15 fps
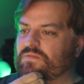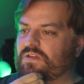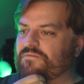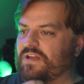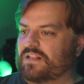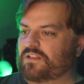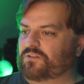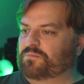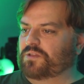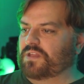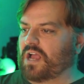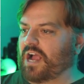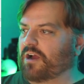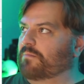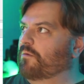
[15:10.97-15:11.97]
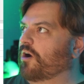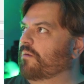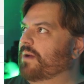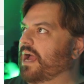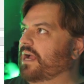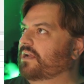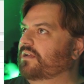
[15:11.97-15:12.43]
In fact, let's put the iron bar
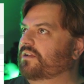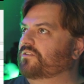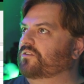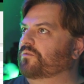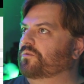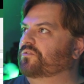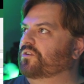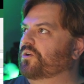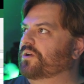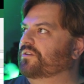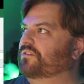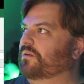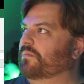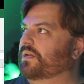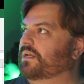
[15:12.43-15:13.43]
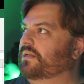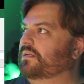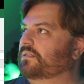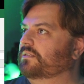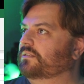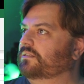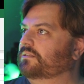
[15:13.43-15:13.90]
back because it was annoying somebody.
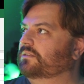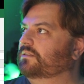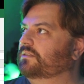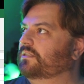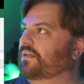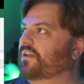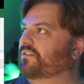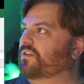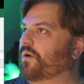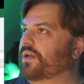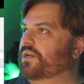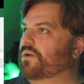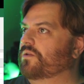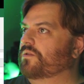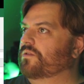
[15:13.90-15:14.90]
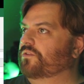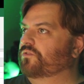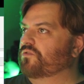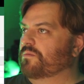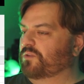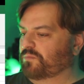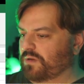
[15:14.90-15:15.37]
And that's how I know this
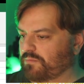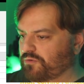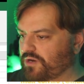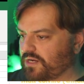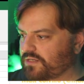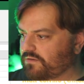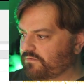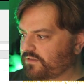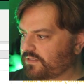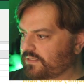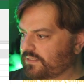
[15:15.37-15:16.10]
stream is being productive.